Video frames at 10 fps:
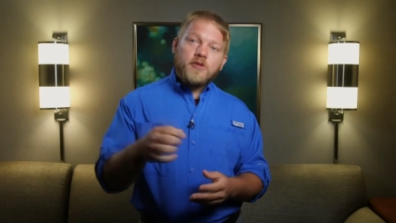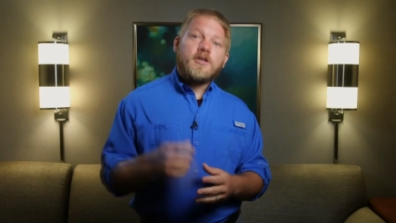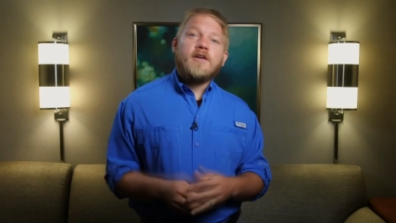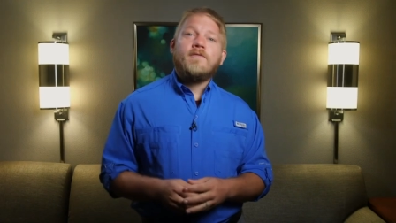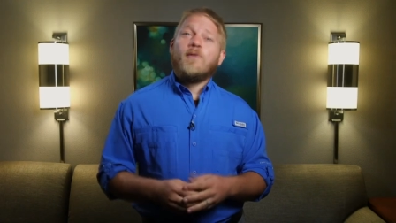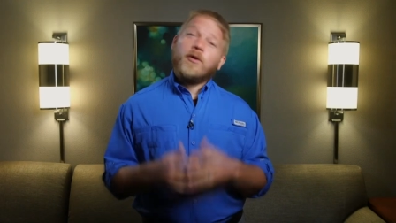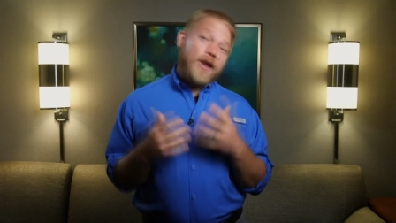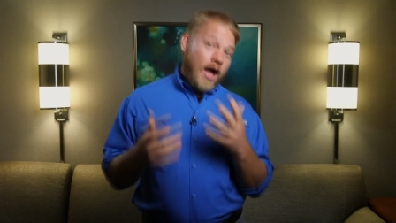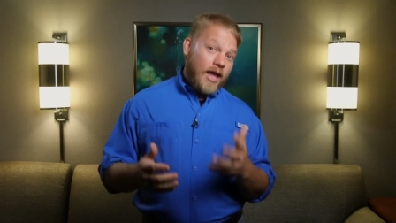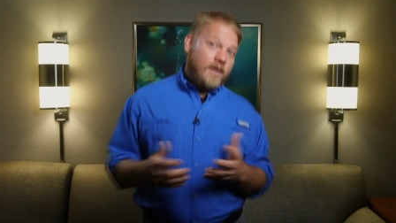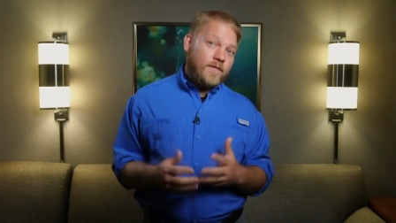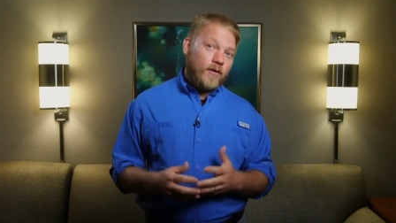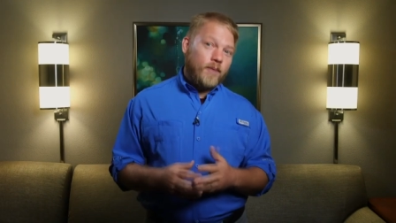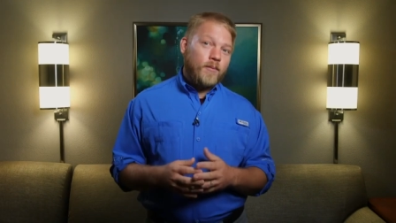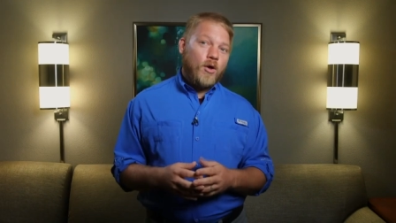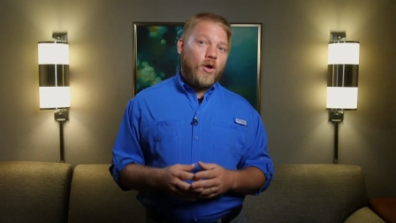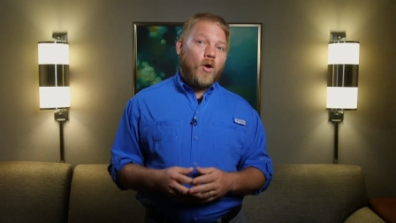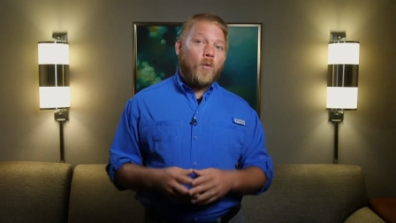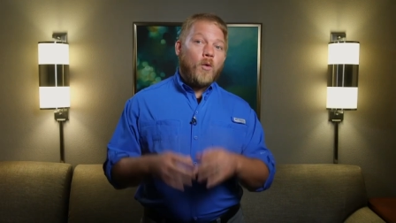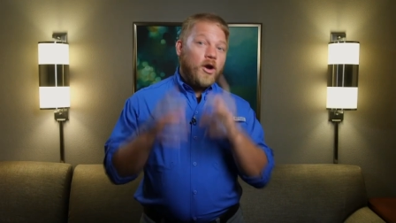looking for an IA firm
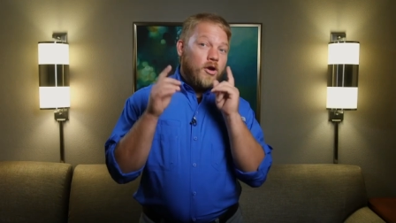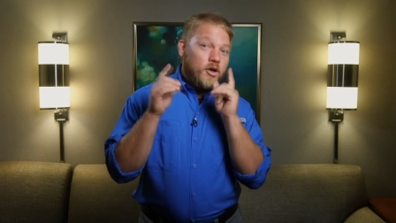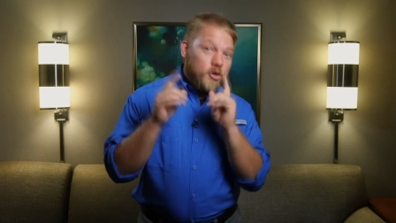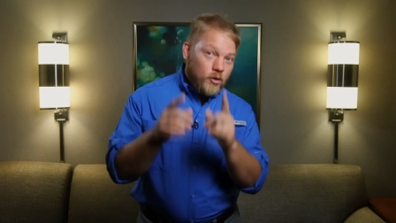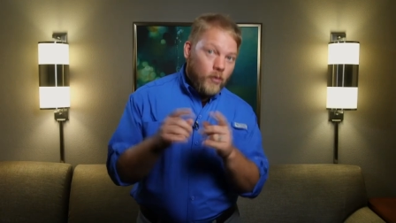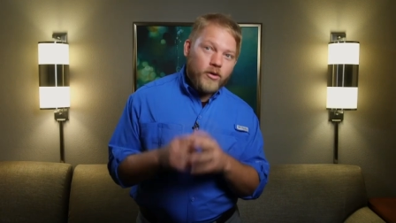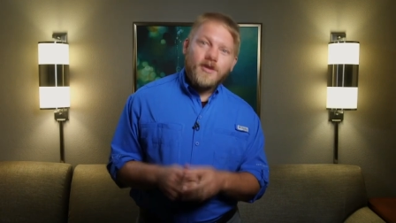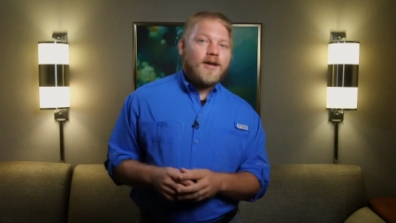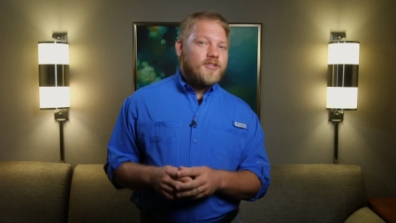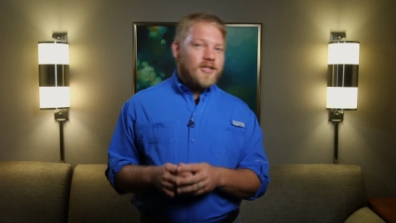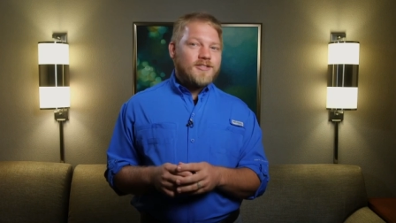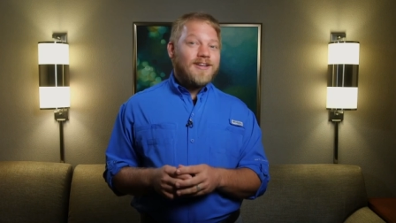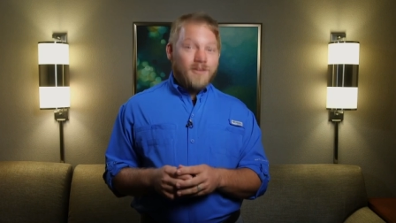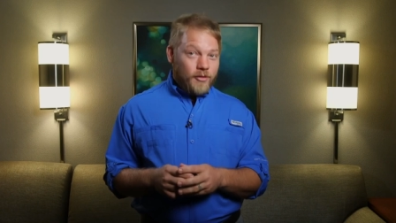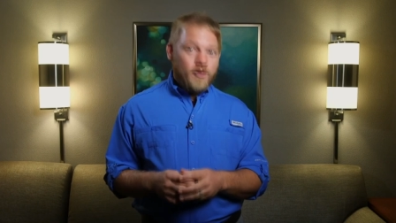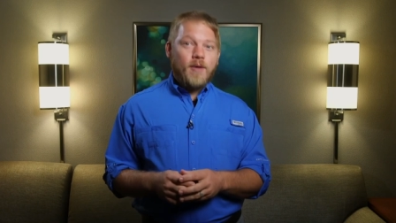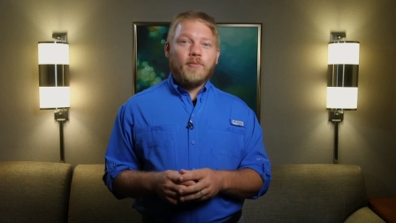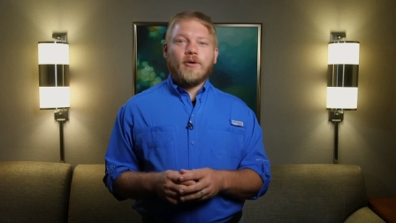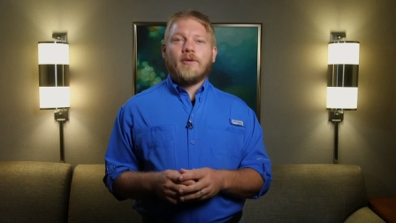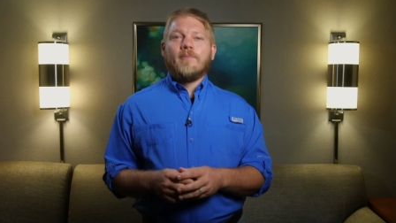where you're not just another
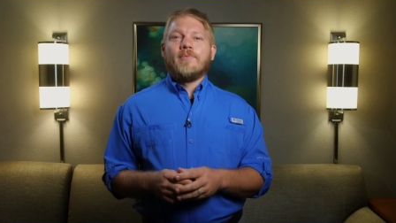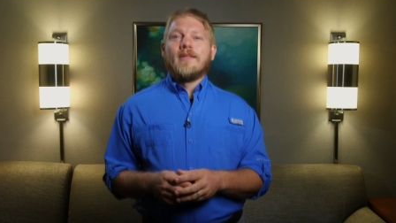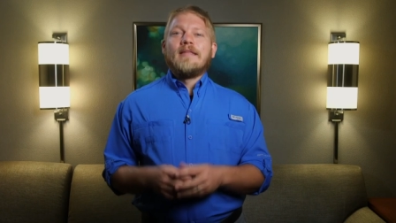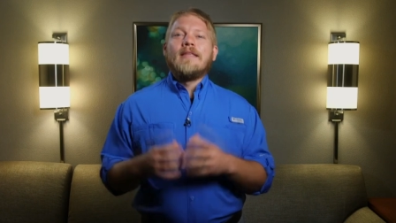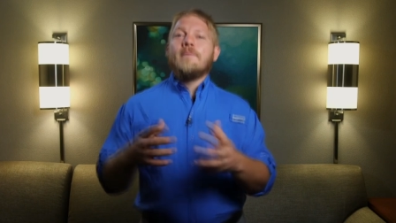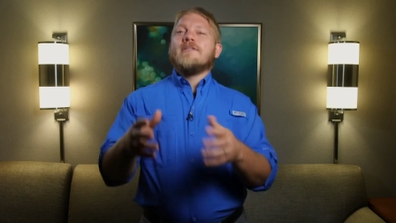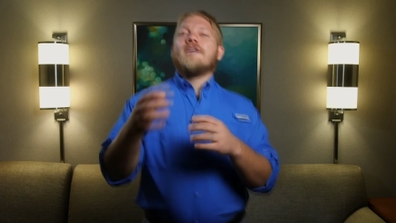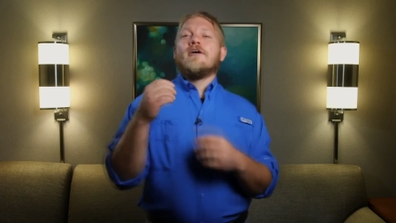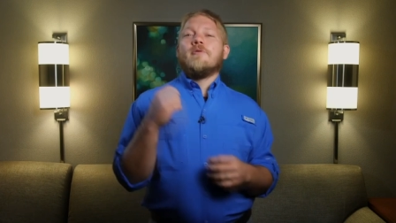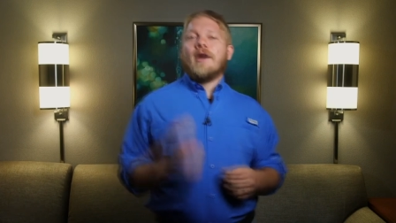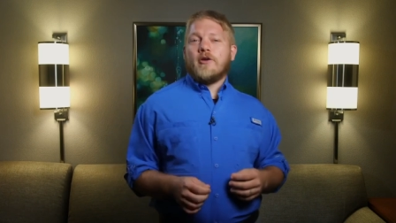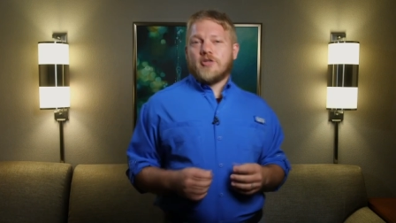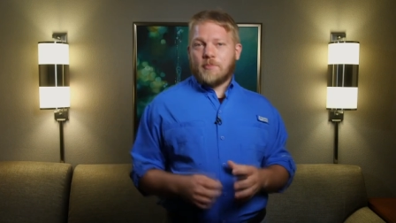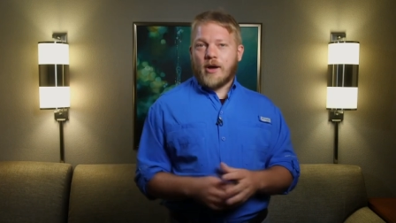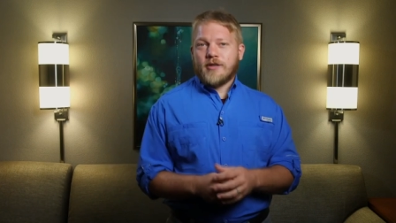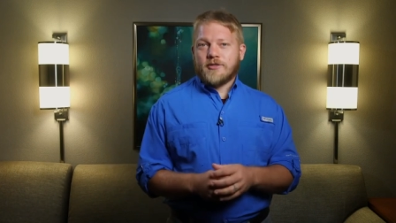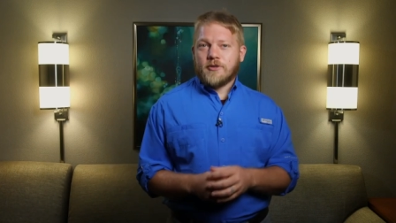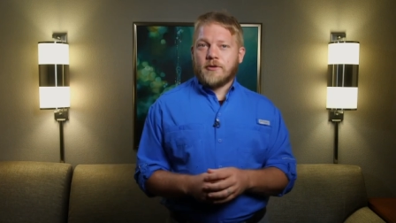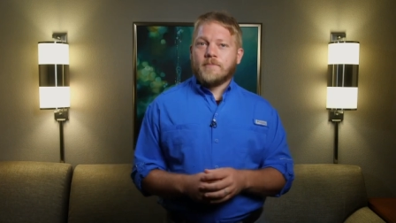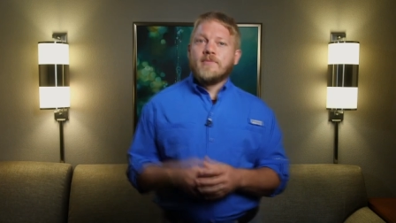number? Let me tell you about our
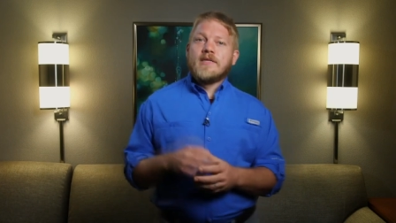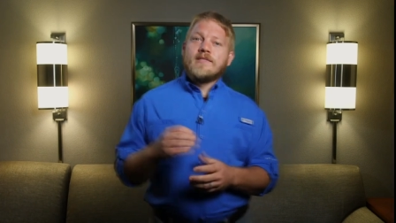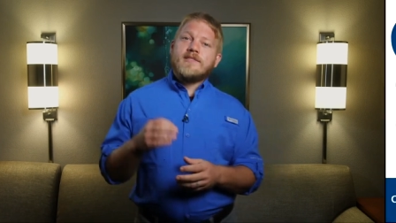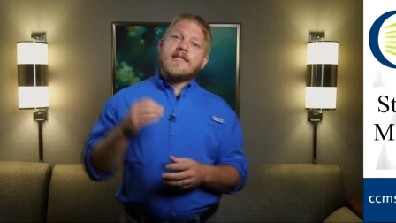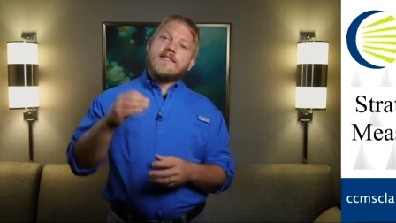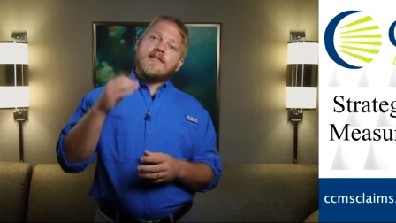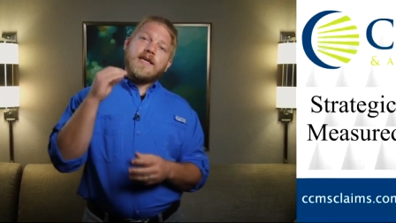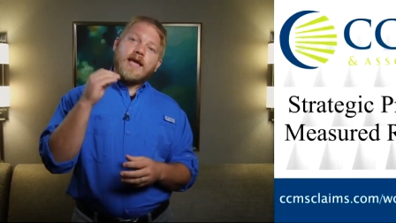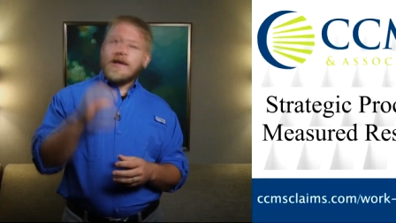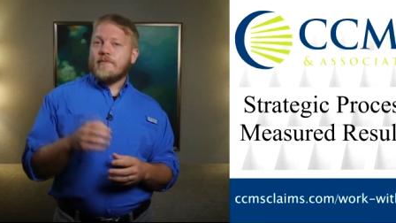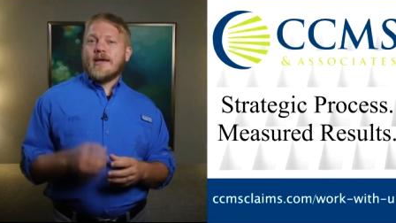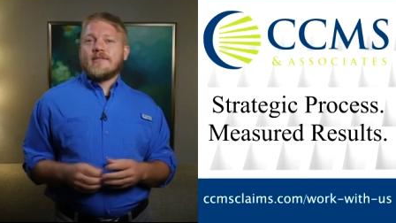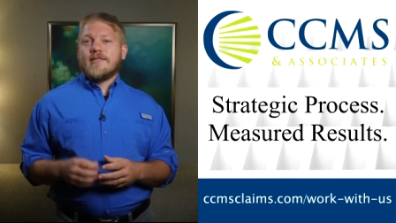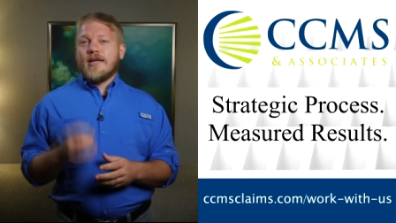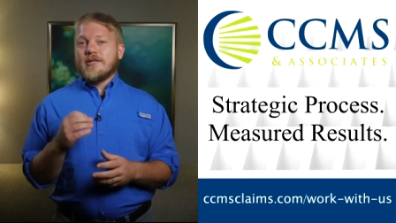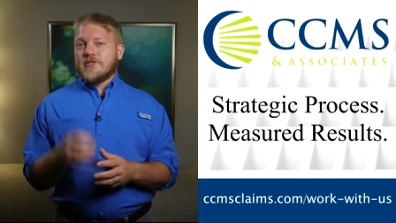sponsor, CCMS and